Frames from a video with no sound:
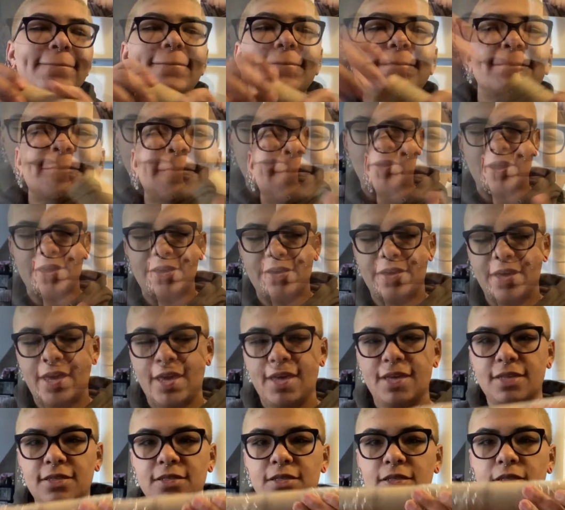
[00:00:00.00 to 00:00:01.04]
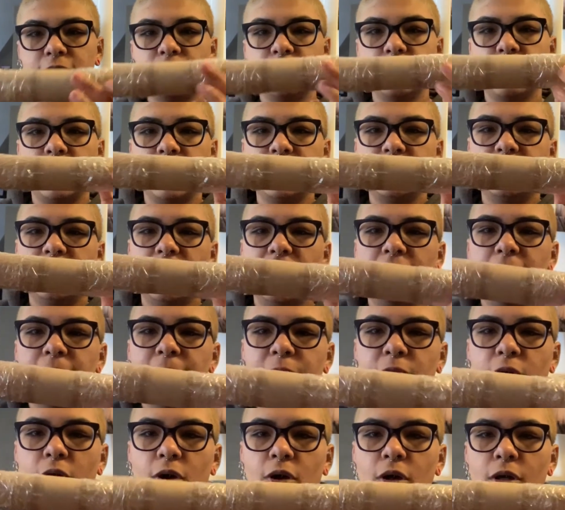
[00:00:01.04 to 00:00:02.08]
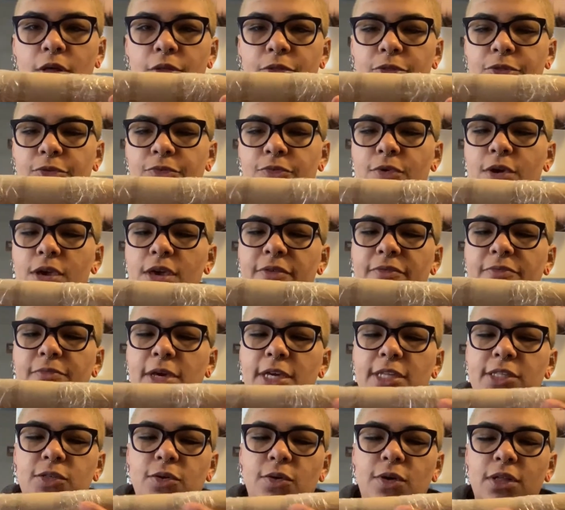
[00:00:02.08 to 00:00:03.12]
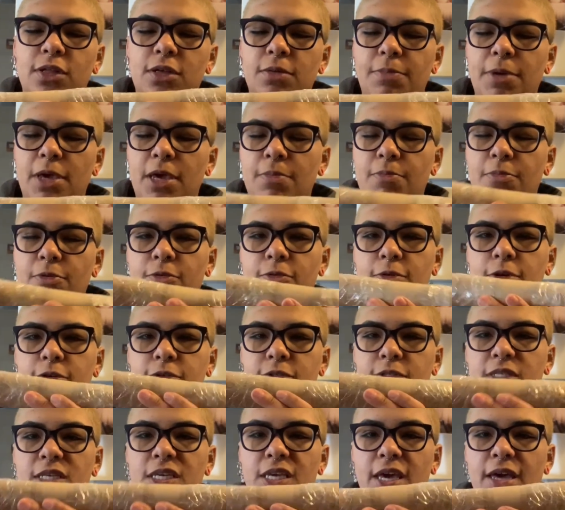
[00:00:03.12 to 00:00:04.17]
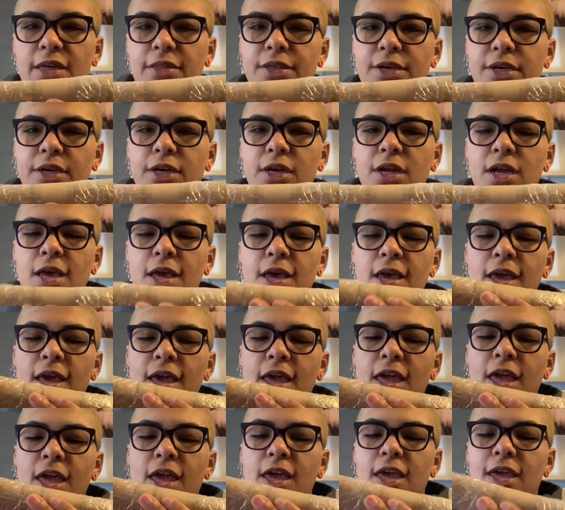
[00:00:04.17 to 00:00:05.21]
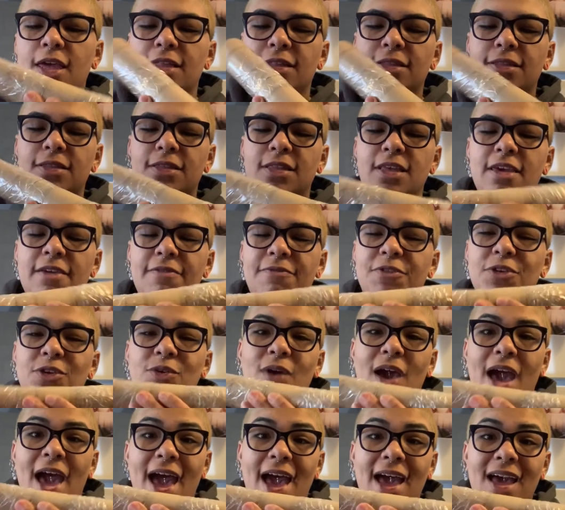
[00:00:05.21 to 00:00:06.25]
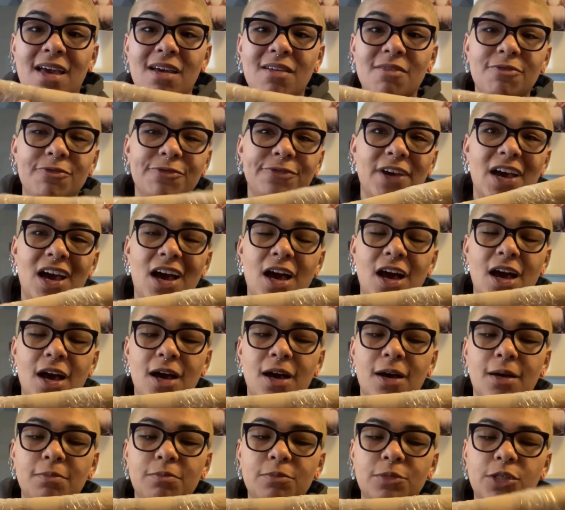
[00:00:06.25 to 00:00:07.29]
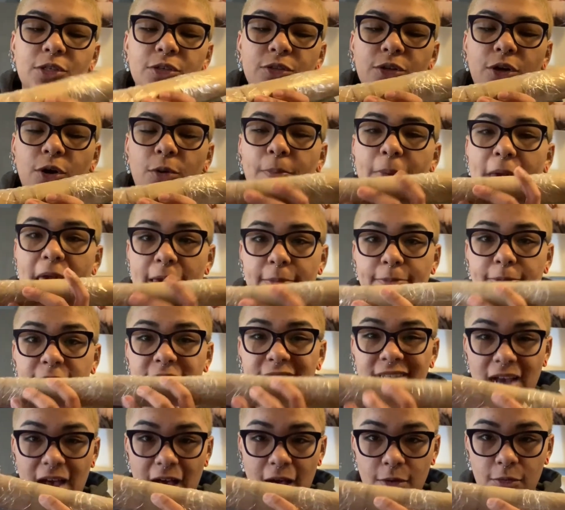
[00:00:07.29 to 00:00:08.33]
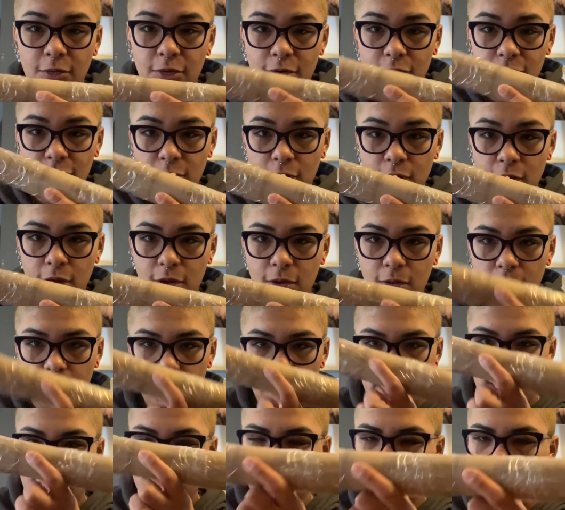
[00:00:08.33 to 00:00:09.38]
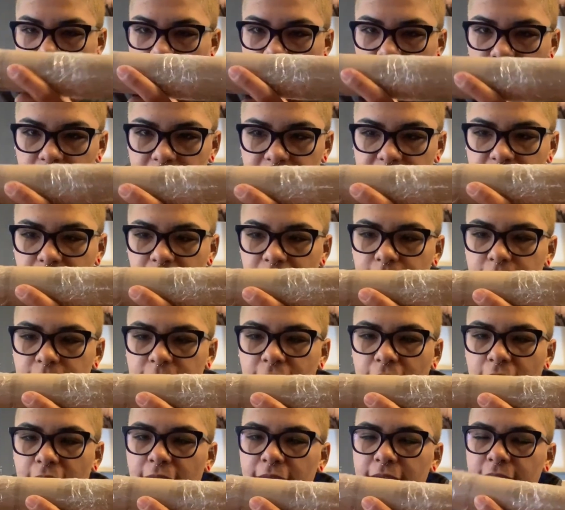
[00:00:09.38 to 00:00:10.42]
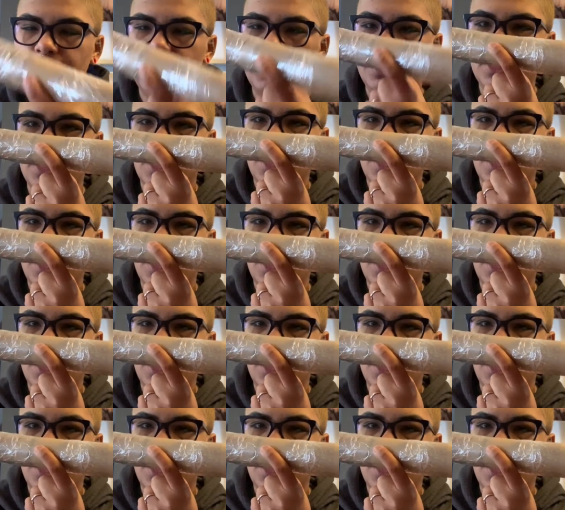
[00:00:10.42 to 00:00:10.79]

All right, you guys. So I taped all 3 of my toilet paper rolls together. If you have, you know, paper towel roll, it's about the same size.